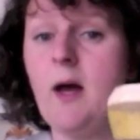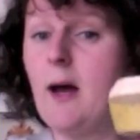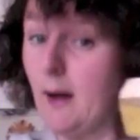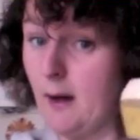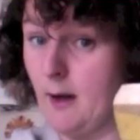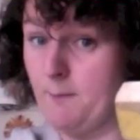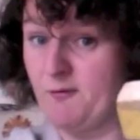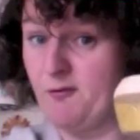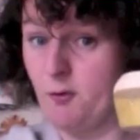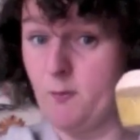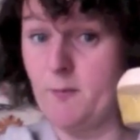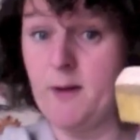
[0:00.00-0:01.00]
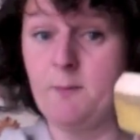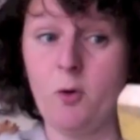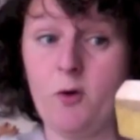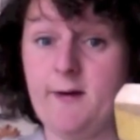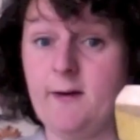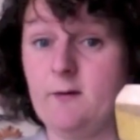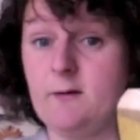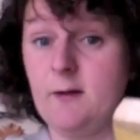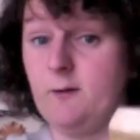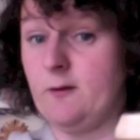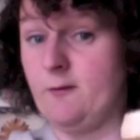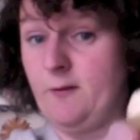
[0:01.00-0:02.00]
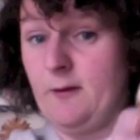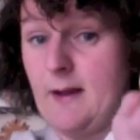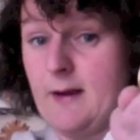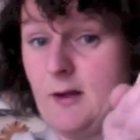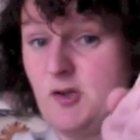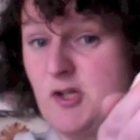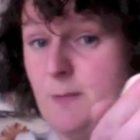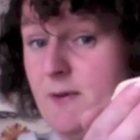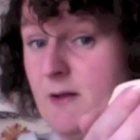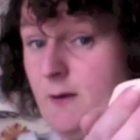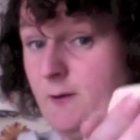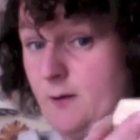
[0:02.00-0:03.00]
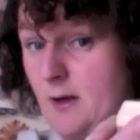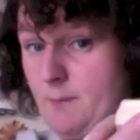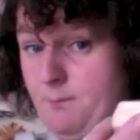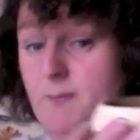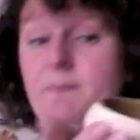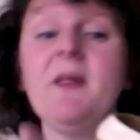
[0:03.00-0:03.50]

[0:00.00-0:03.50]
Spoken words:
a cup for my morning tea, something like a Japanese cup.